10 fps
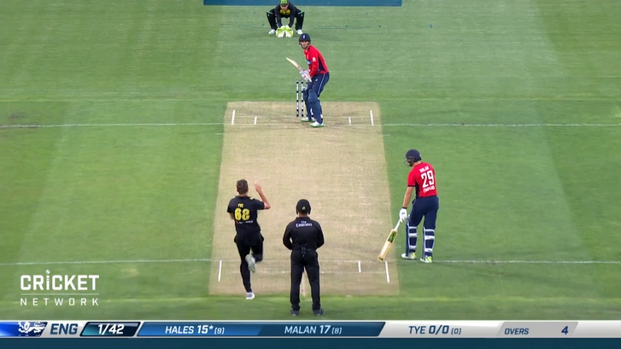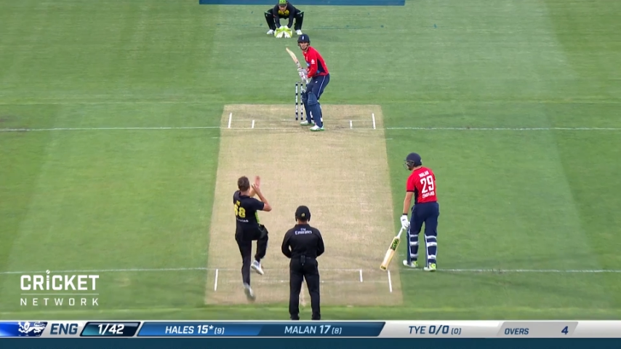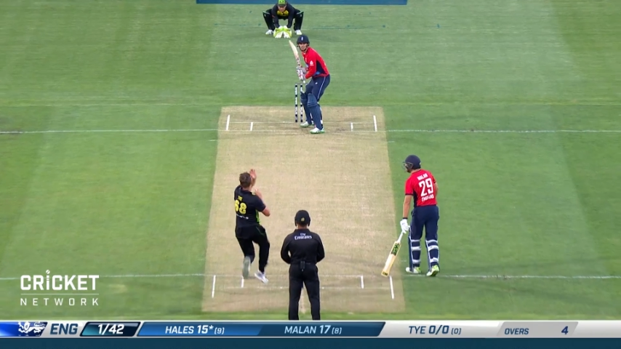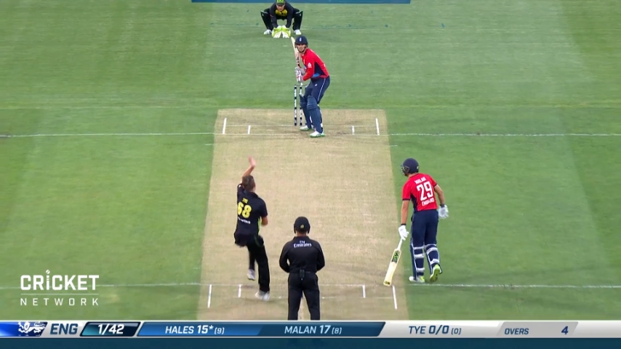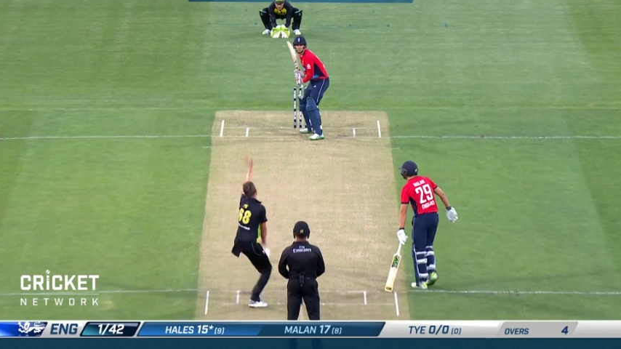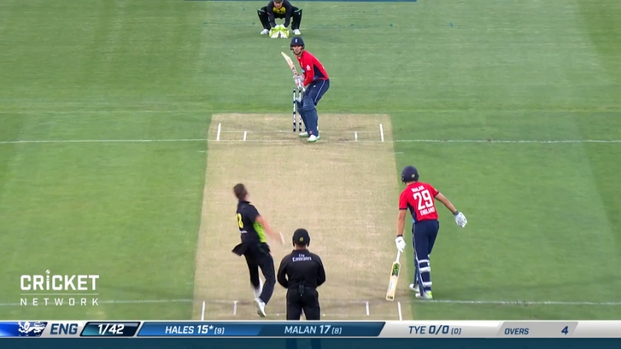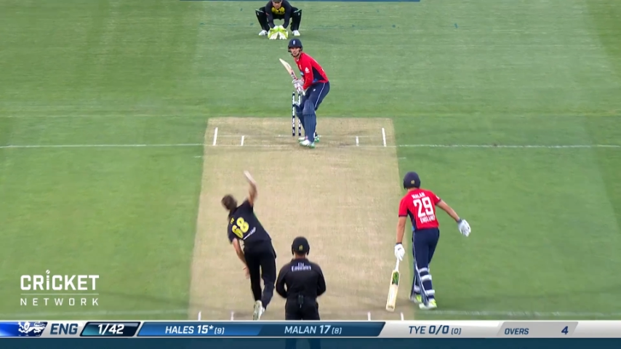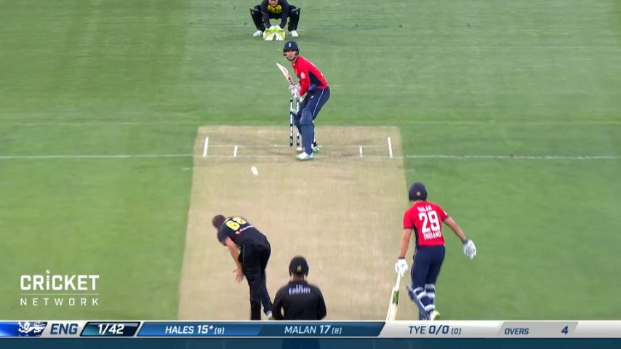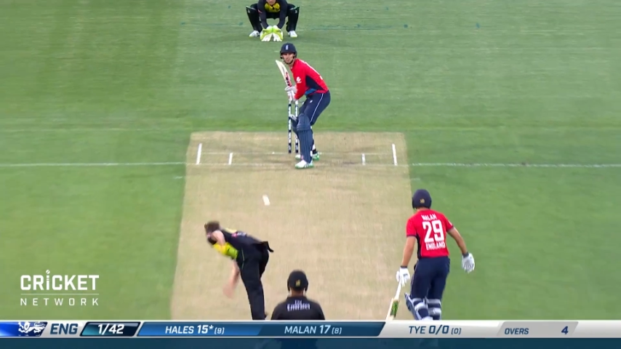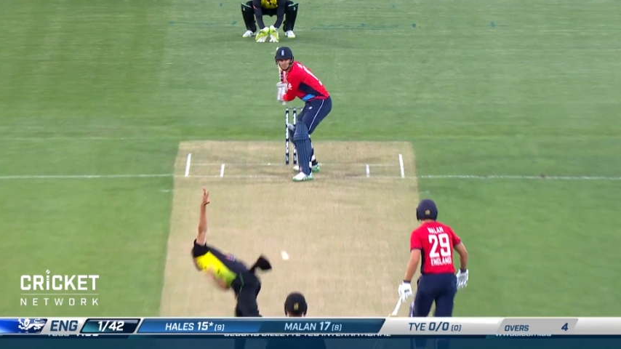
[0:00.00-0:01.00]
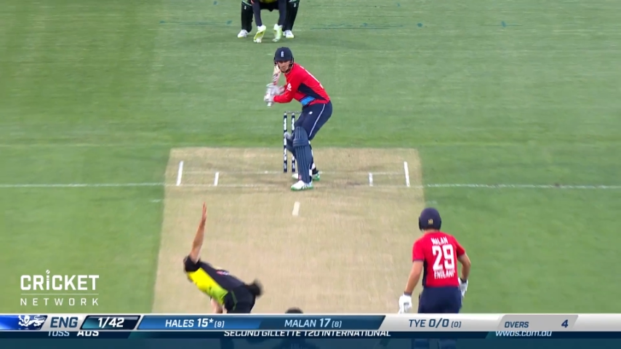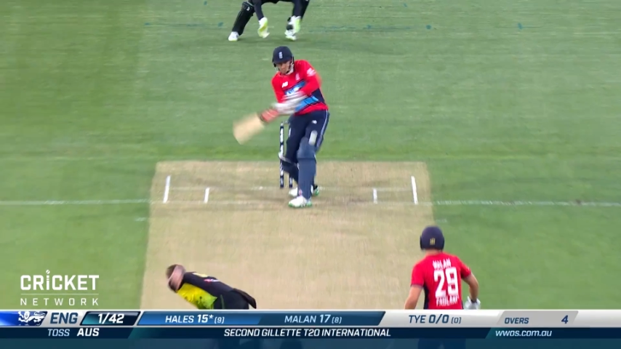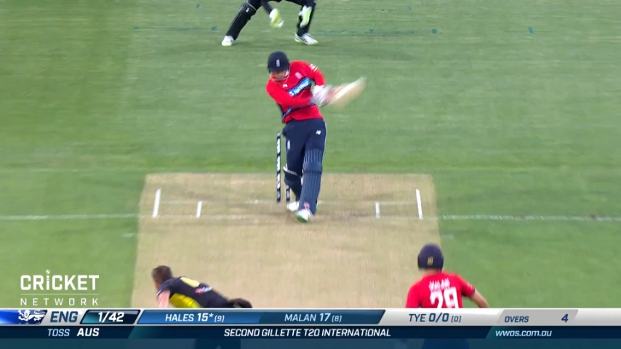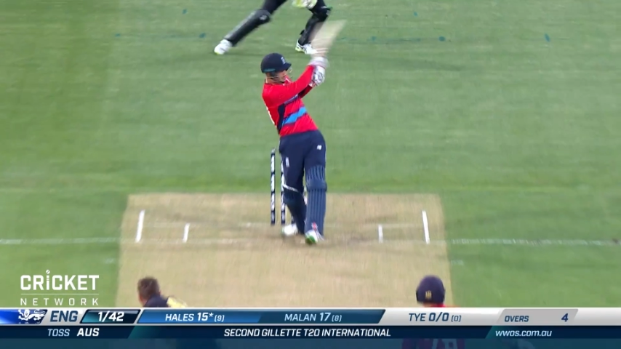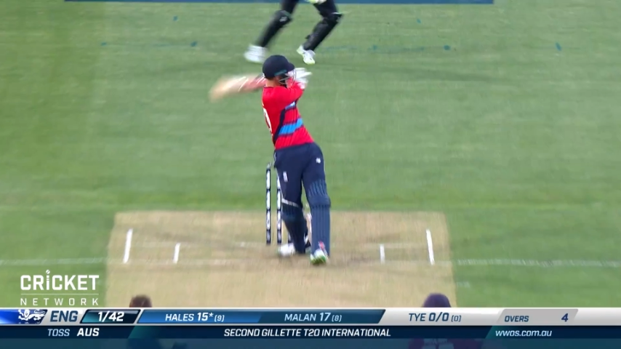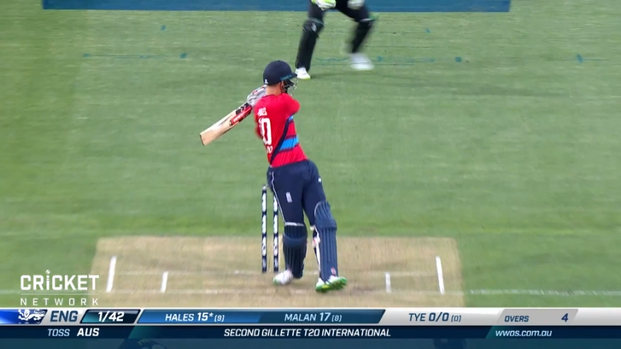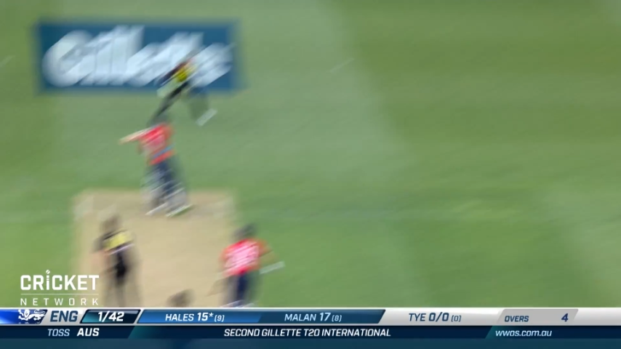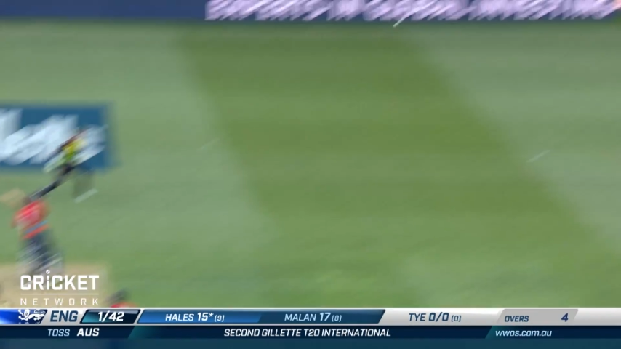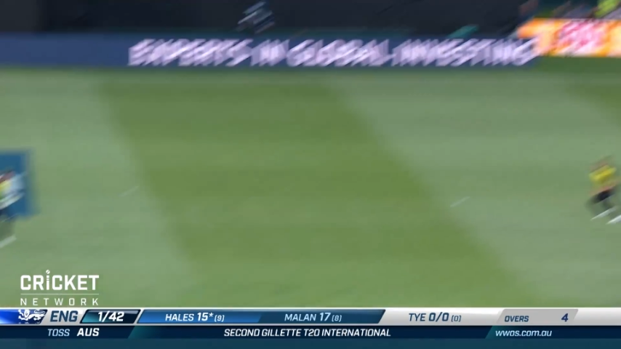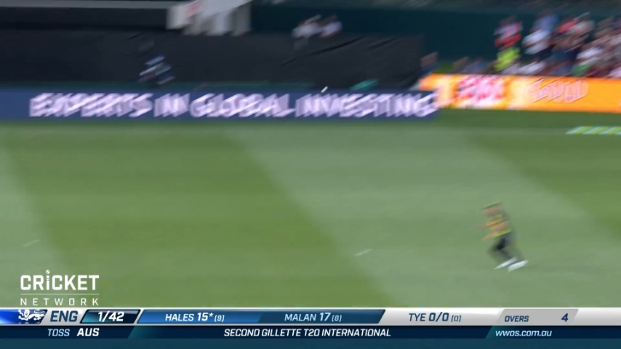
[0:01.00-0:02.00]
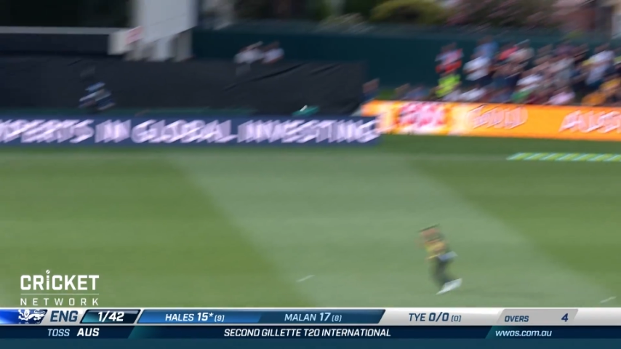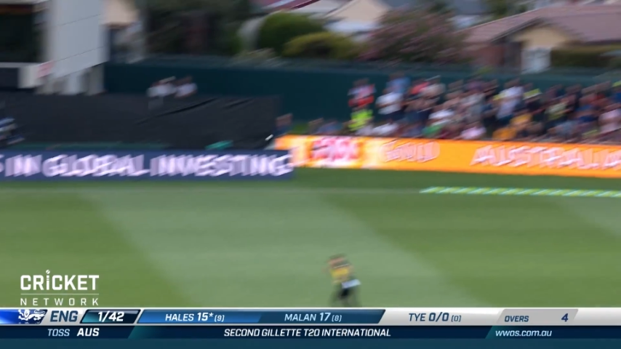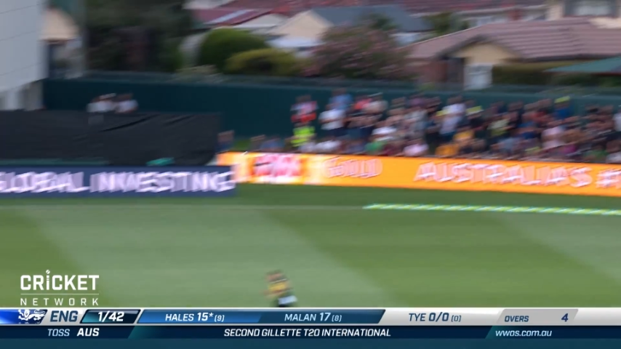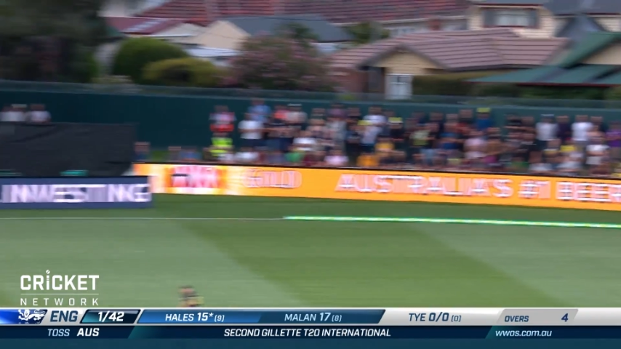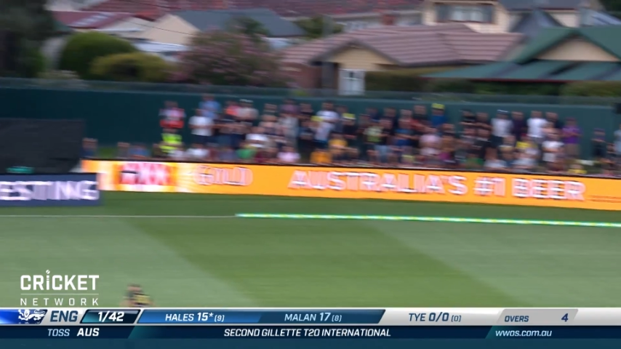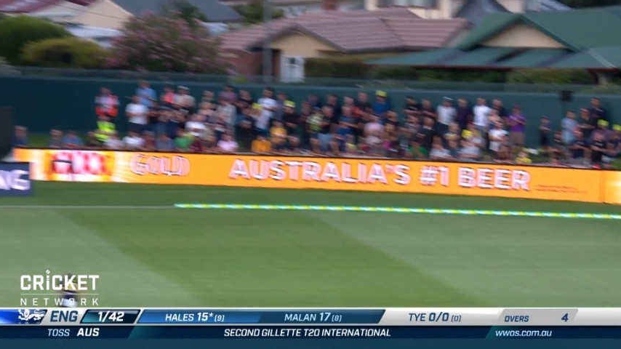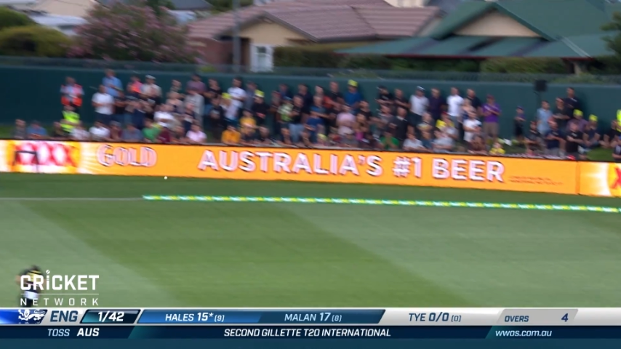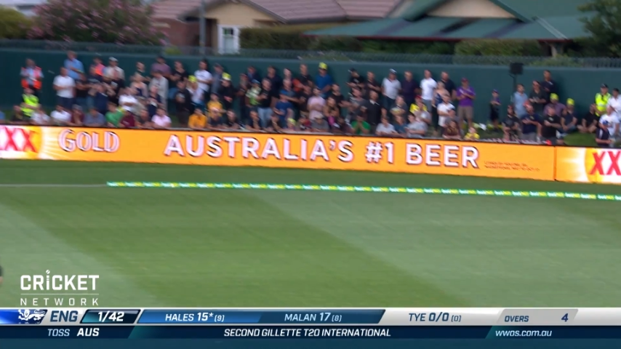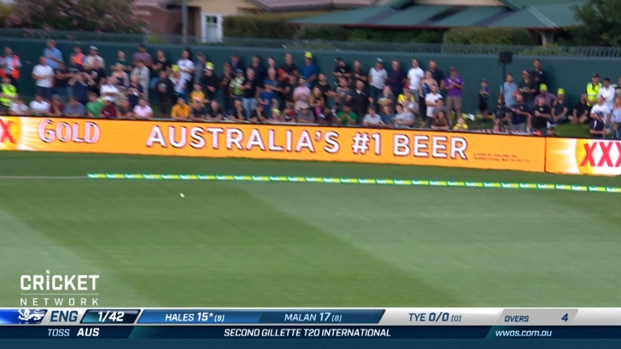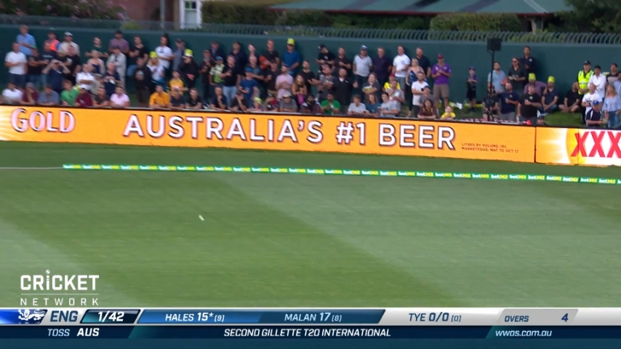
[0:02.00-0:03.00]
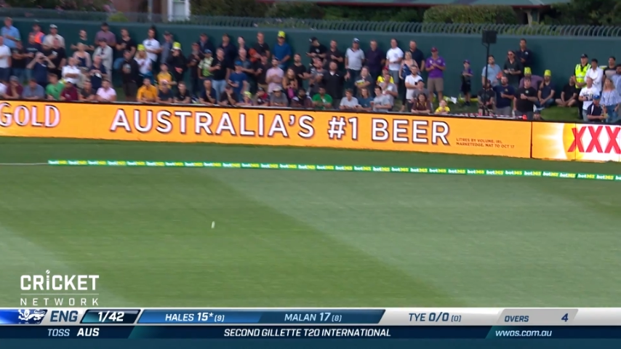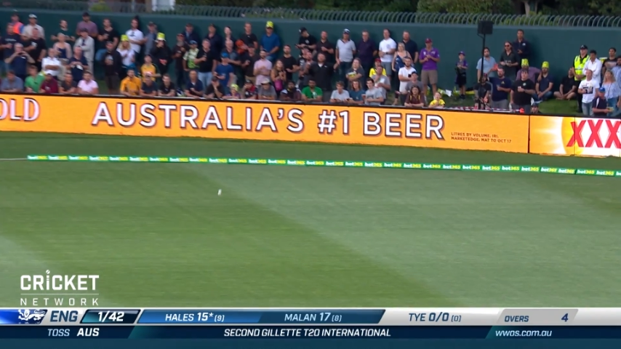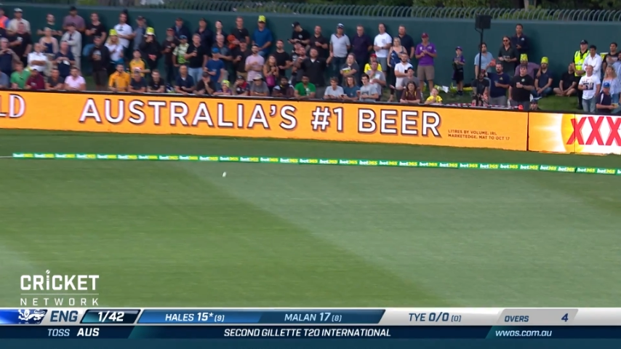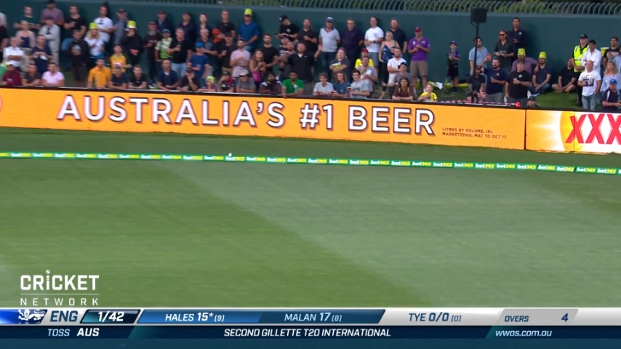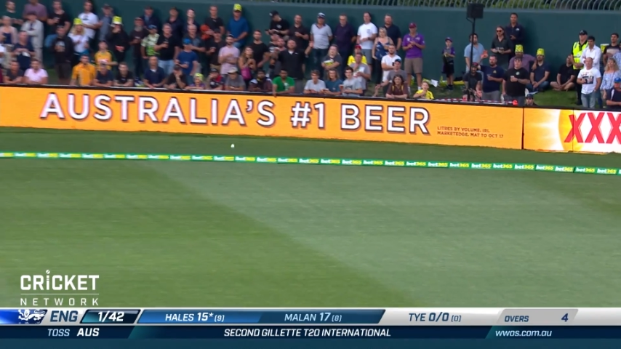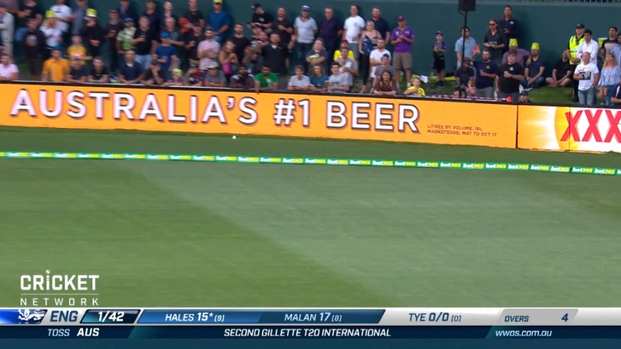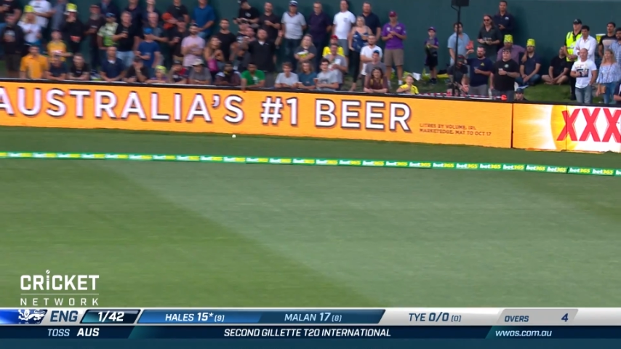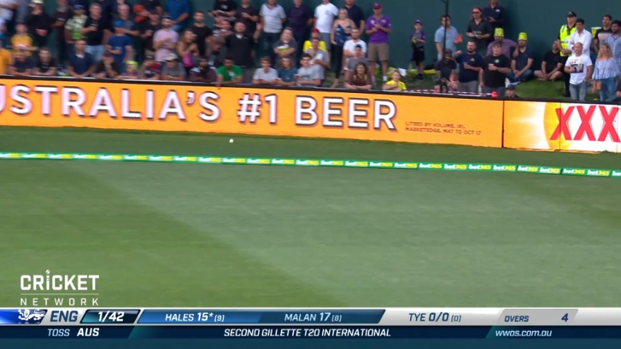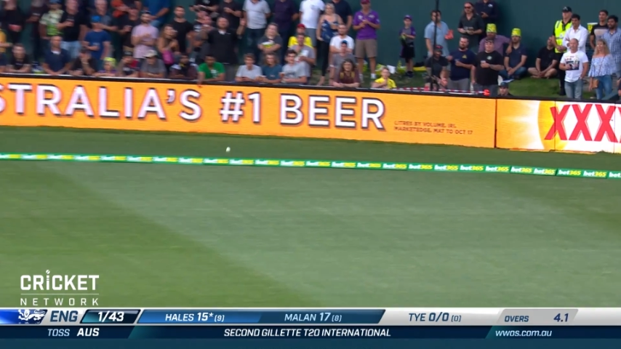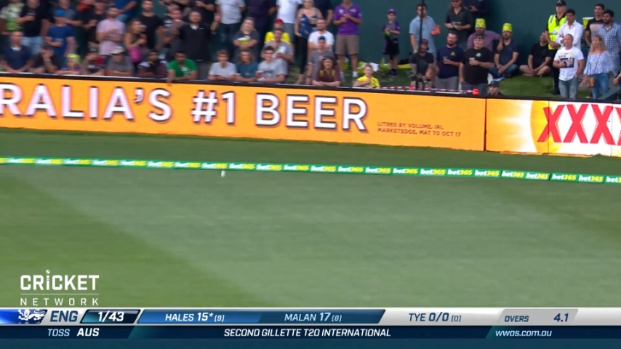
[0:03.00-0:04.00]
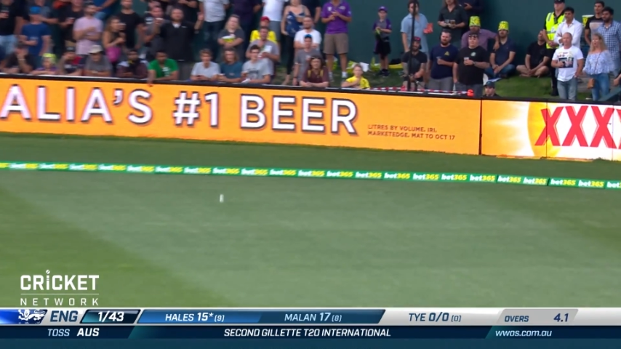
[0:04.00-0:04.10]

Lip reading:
No face is visible, so there are no lips to read.